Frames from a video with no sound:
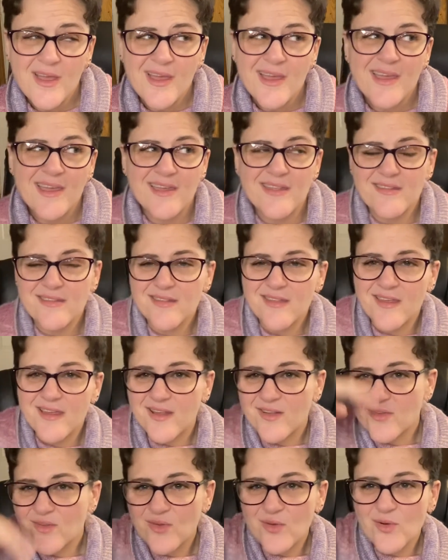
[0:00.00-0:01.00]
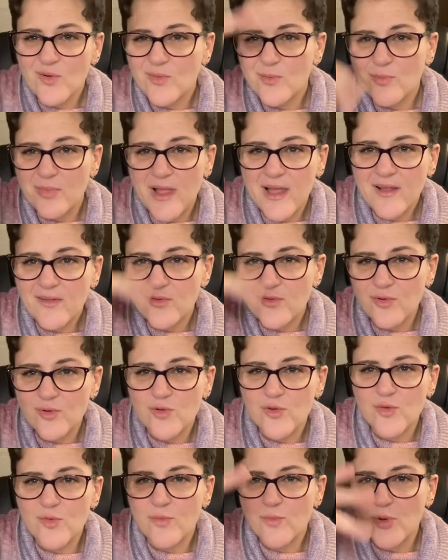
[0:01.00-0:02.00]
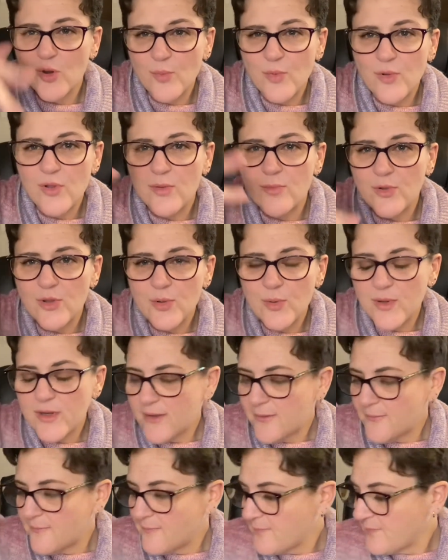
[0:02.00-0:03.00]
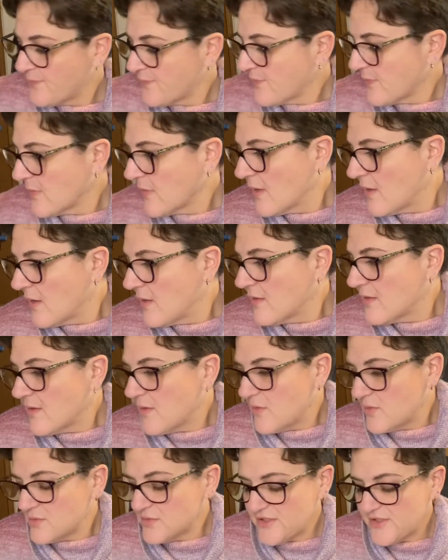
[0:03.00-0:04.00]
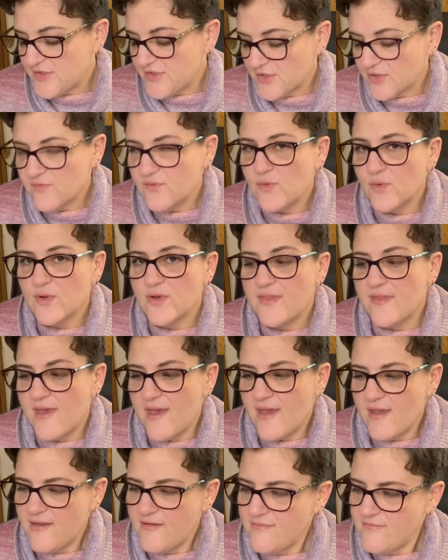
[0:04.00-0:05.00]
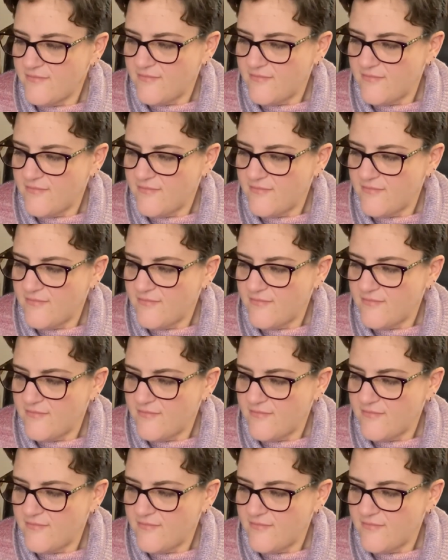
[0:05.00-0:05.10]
It's like black circles with purple and blue in it. So she's looking forward to that.